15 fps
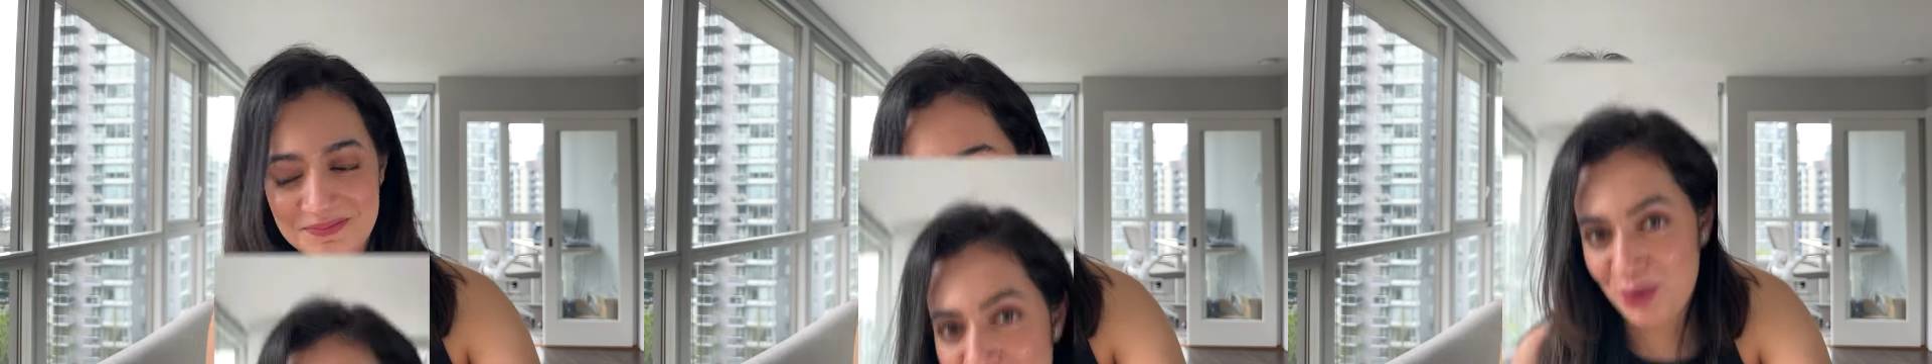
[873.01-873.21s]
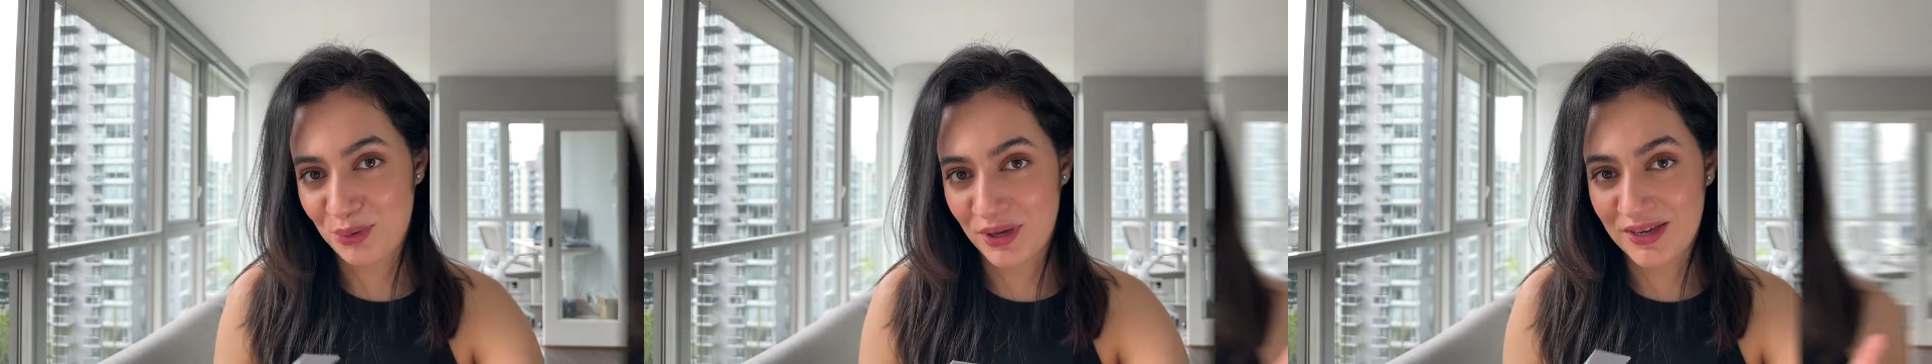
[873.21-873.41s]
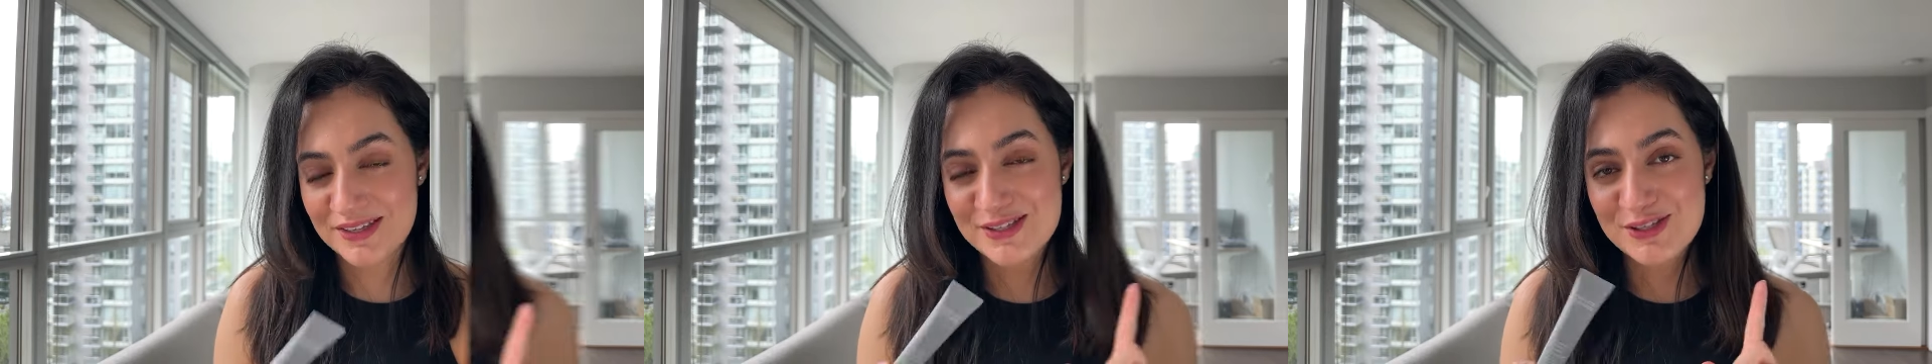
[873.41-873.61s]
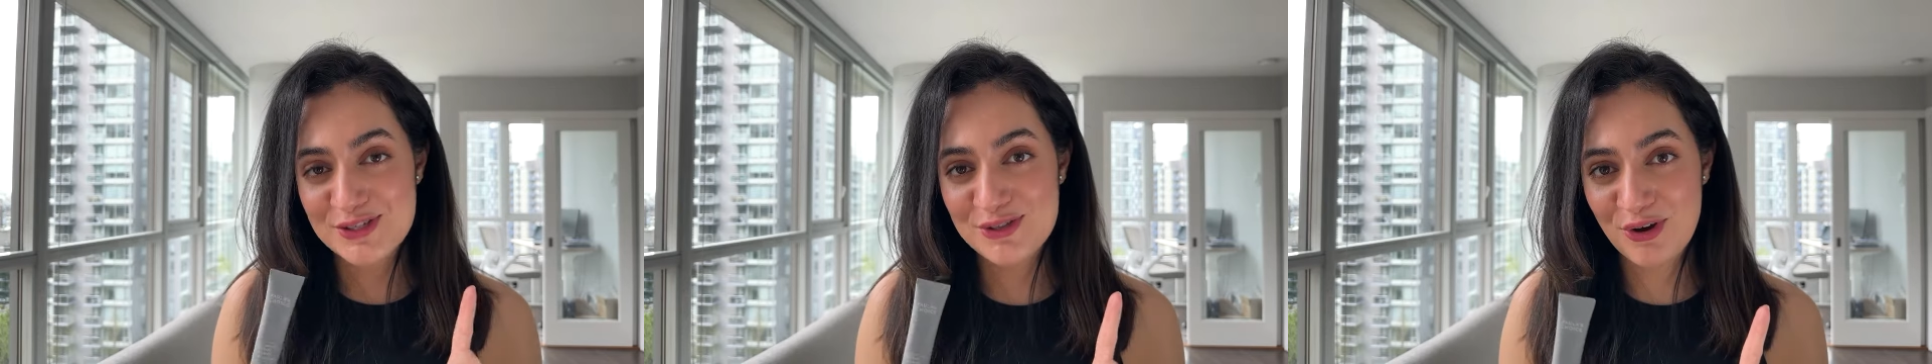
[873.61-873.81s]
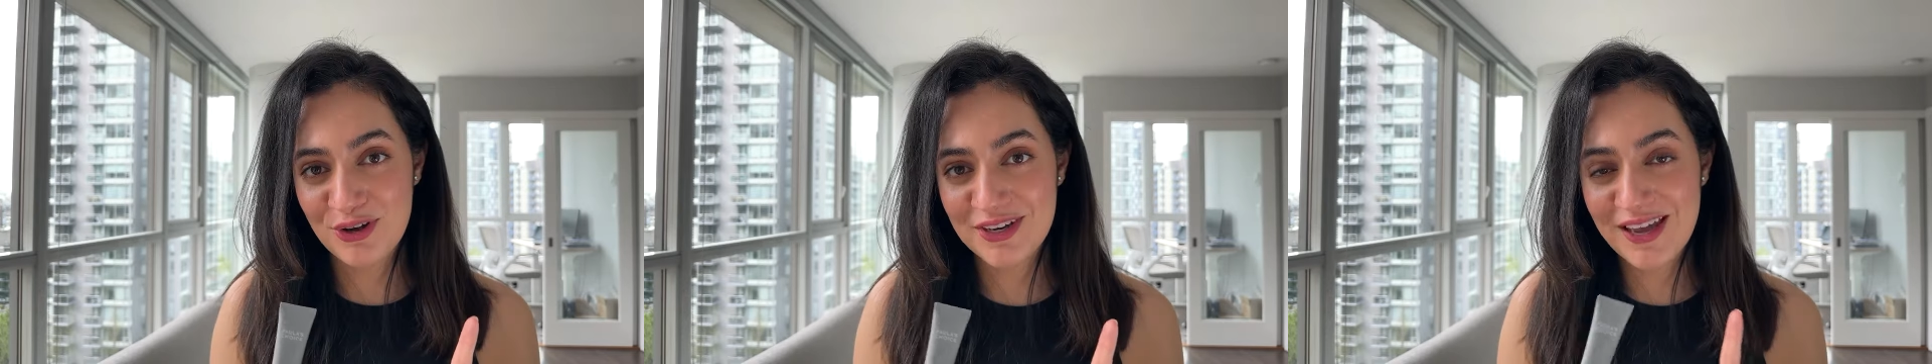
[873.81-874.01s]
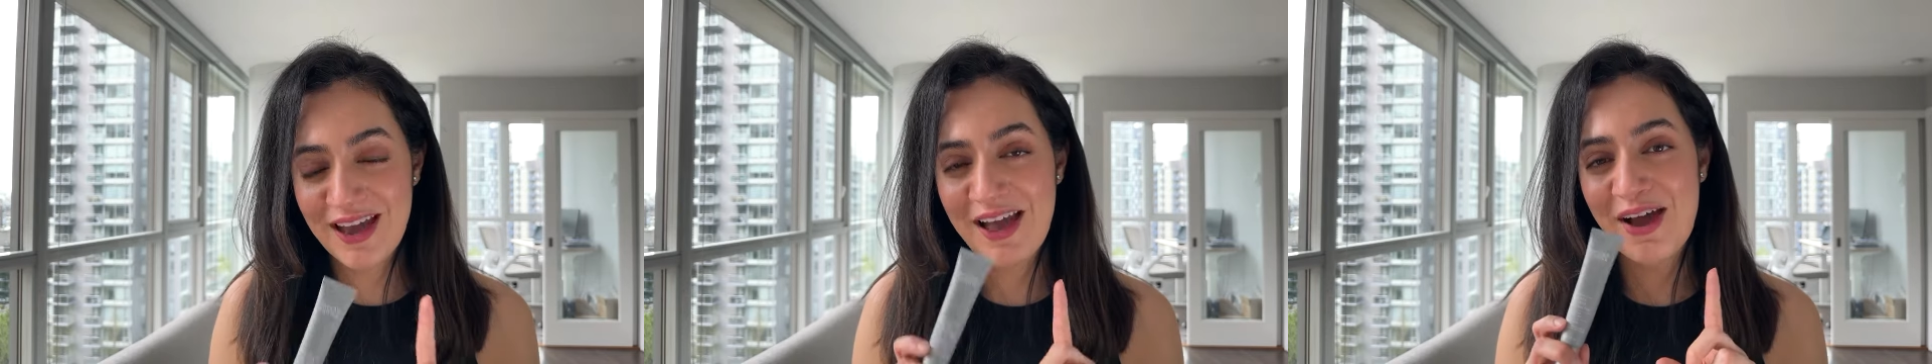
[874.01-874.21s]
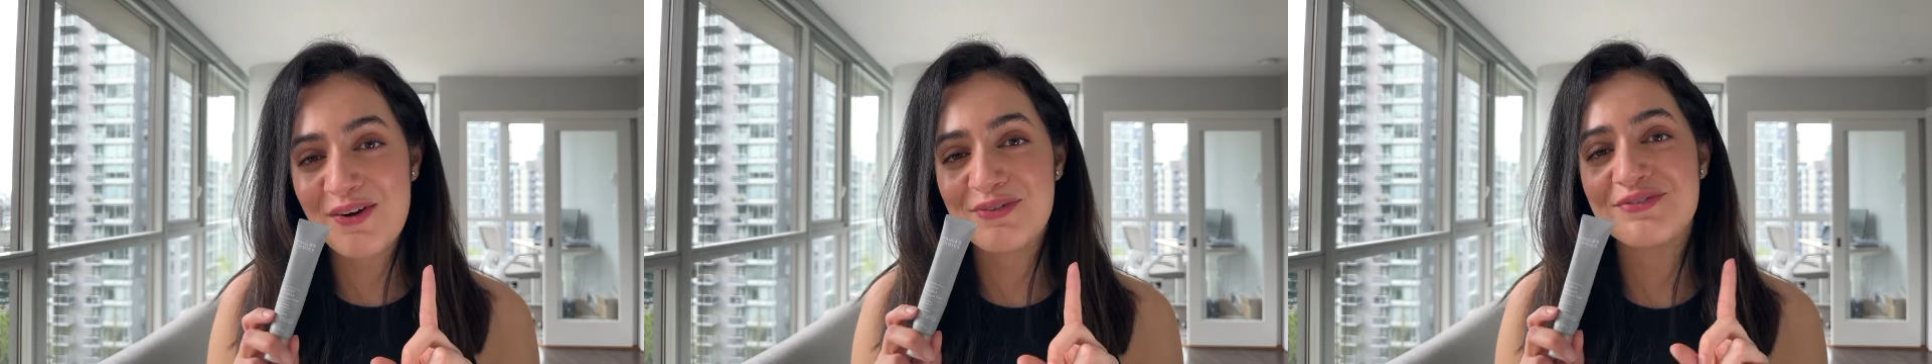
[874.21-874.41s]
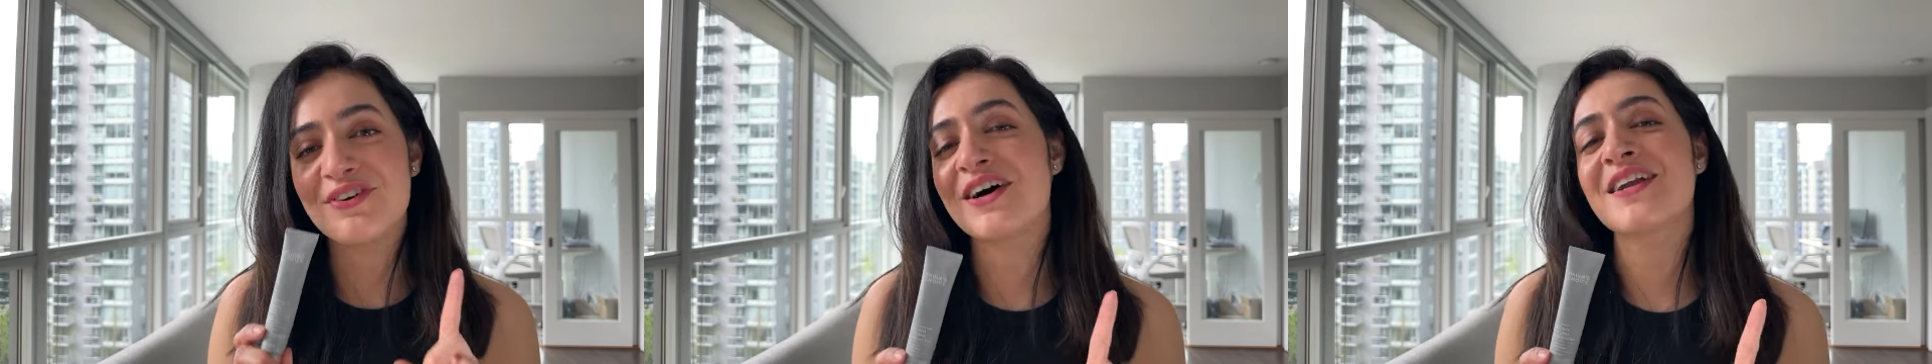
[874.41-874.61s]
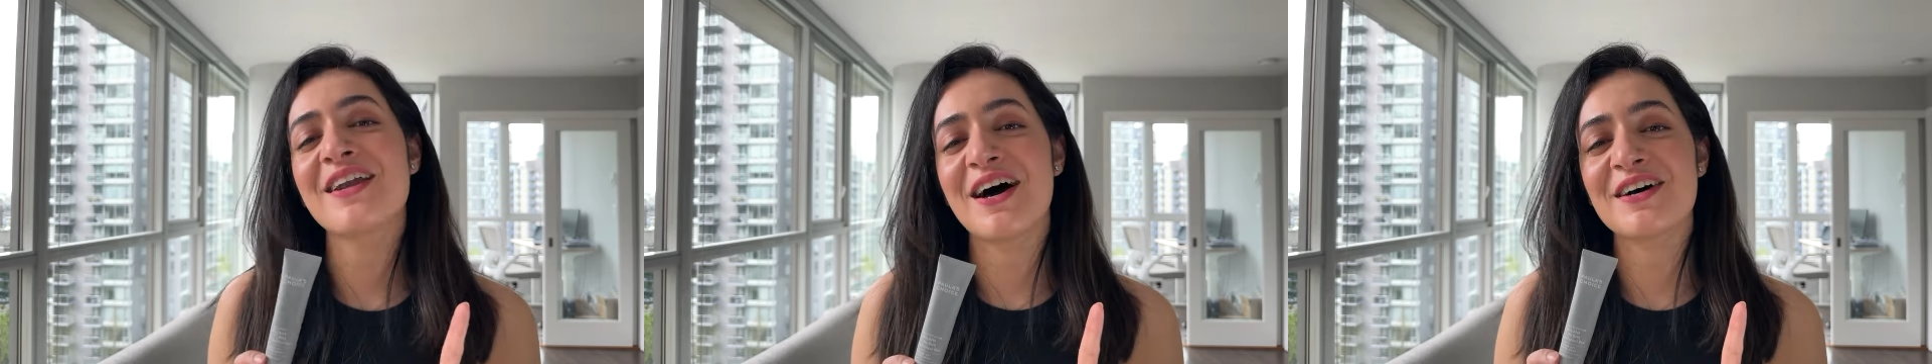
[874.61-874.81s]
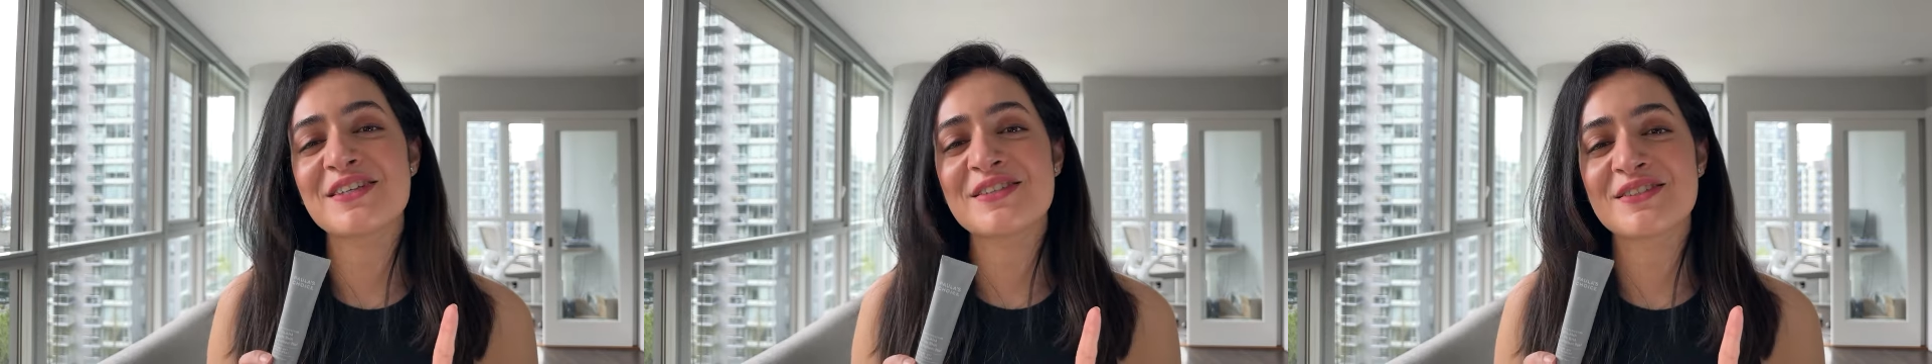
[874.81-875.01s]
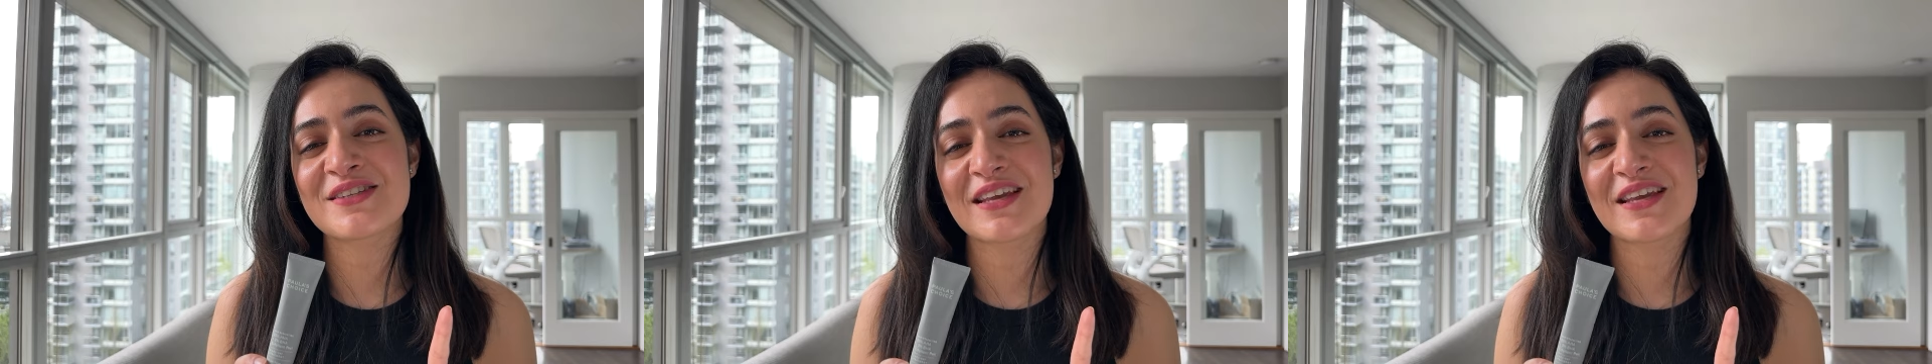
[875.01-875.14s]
Okay, sorry, I have one last